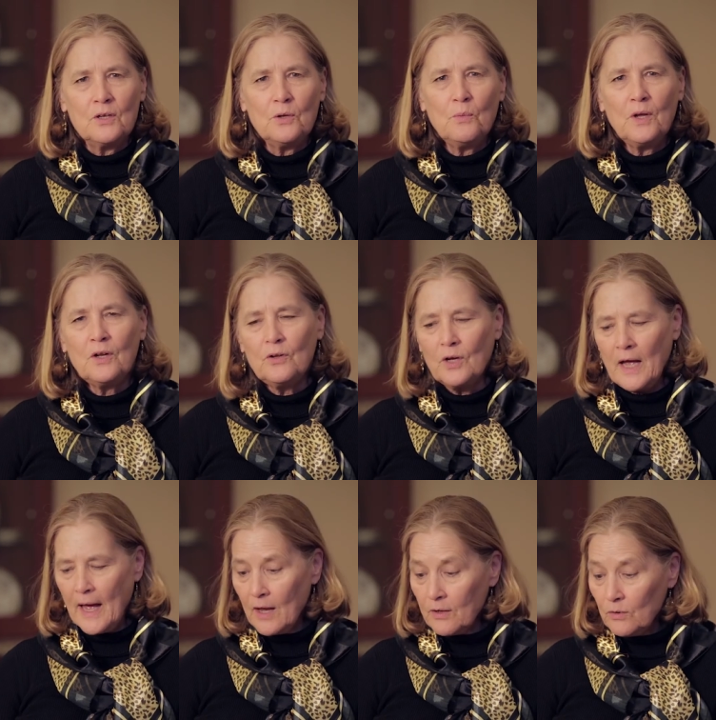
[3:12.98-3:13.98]
You want to look,
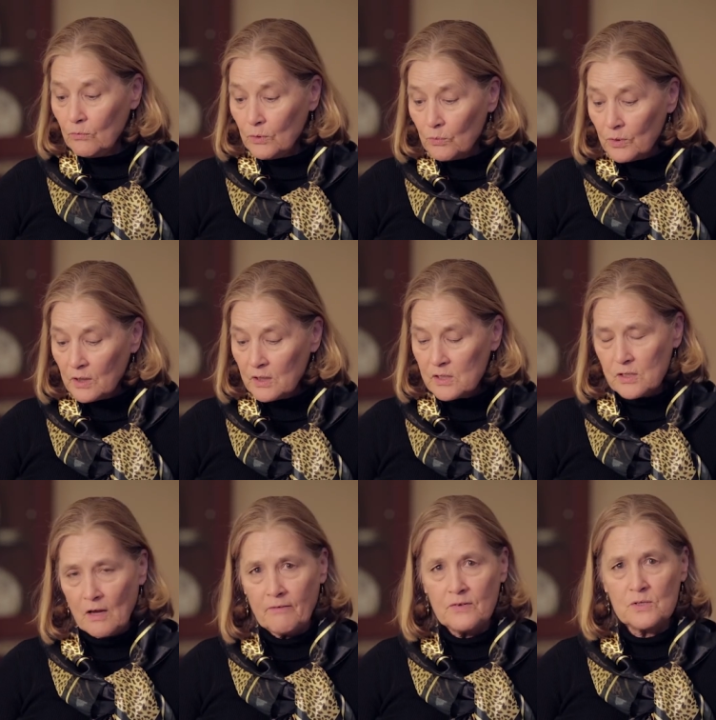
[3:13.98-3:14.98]
how can we really
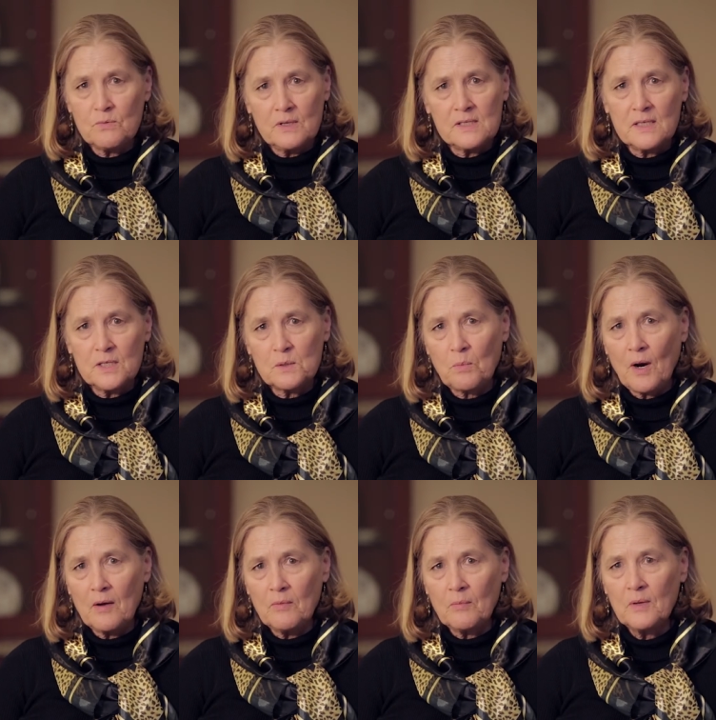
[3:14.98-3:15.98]
solve this resident's
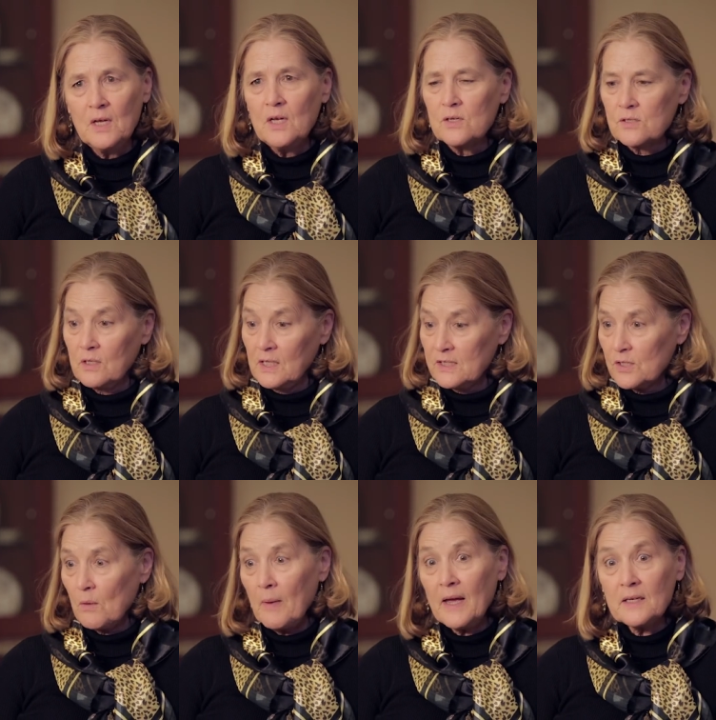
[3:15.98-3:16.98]
problem? So let's
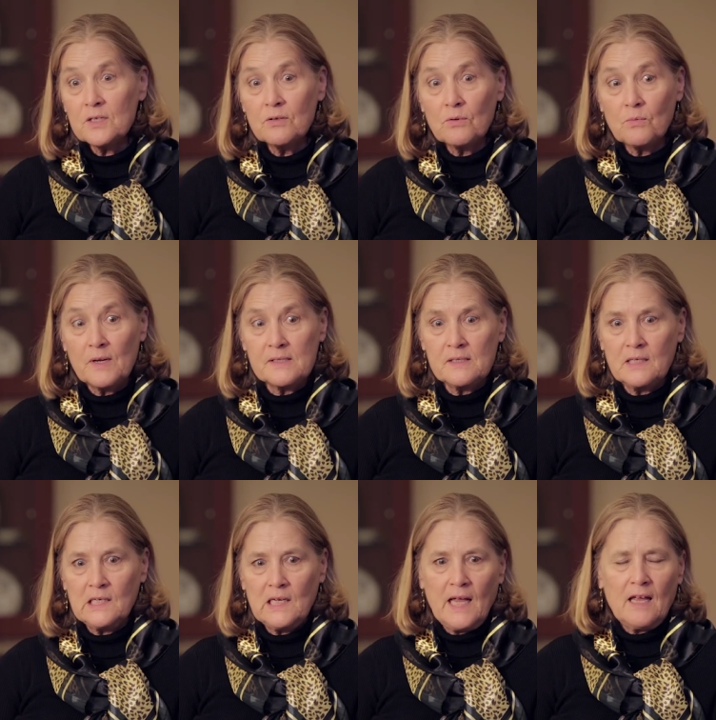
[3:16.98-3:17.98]
go back to the
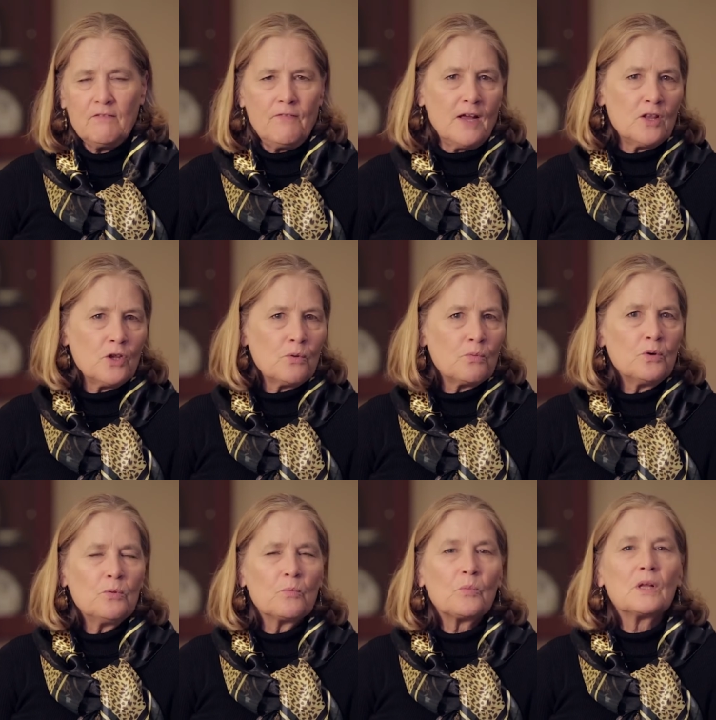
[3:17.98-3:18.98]
resident can't find their
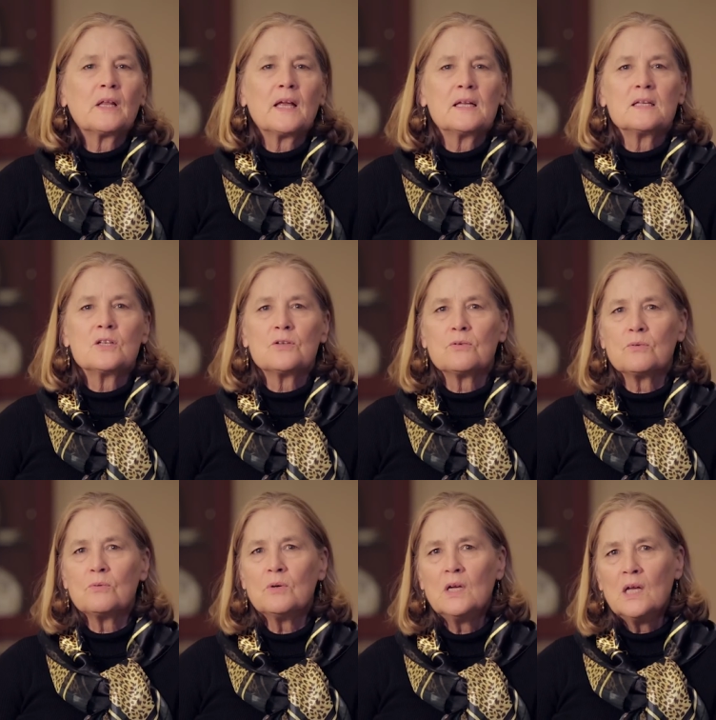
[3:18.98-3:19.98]
room related
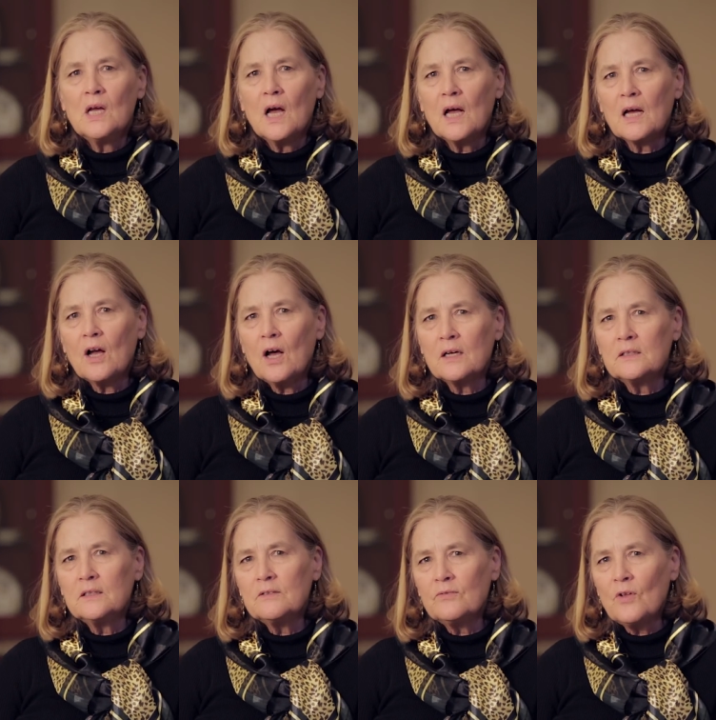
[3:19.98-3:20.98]
to a
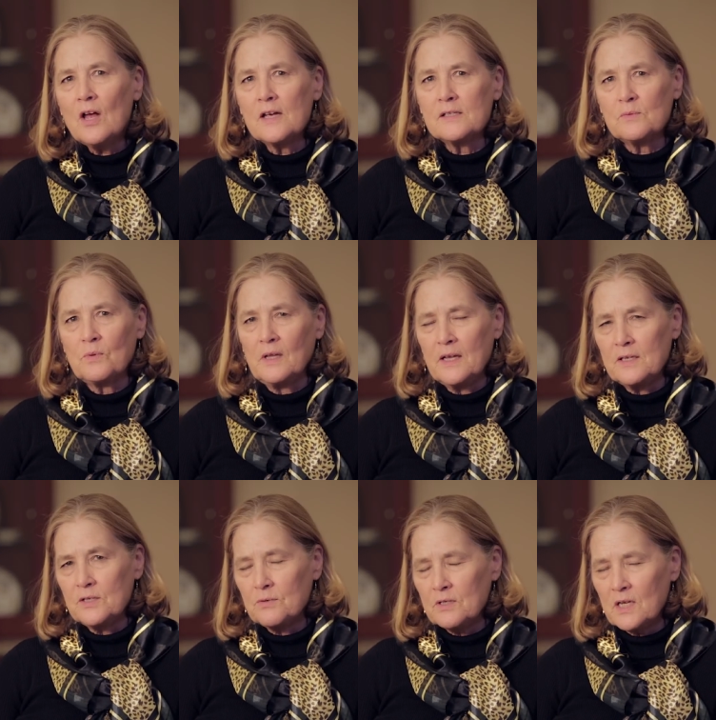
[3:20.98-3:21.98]
cognitive loss
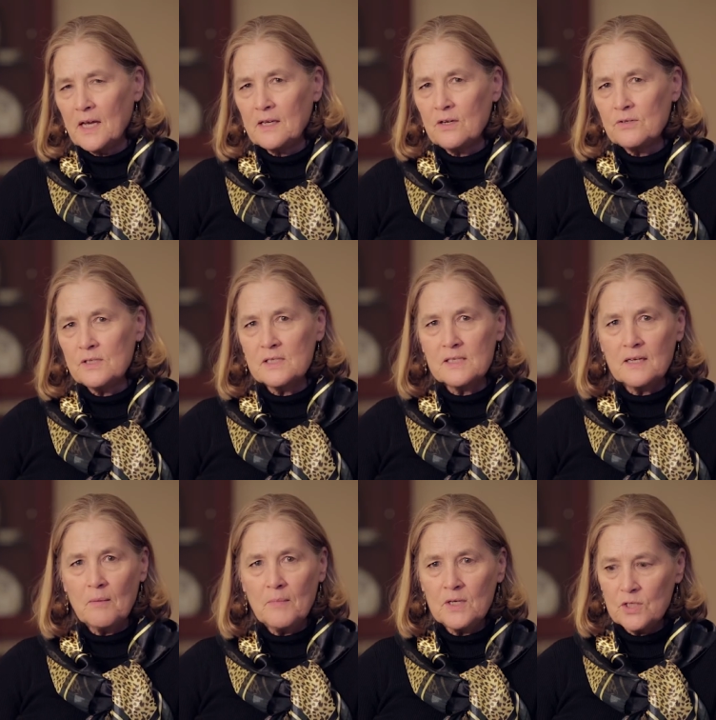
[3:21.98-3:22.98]
related to a diagnosis of
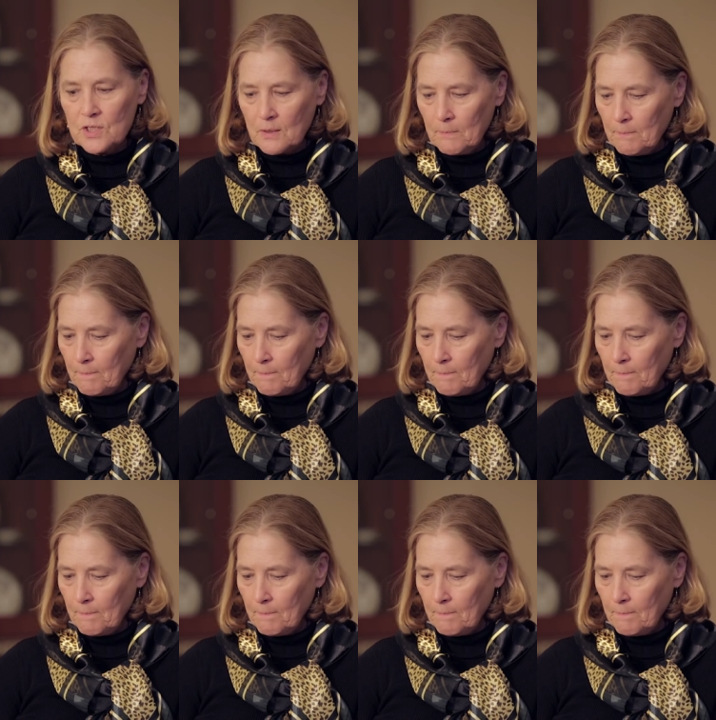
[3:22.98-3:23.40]
dementia.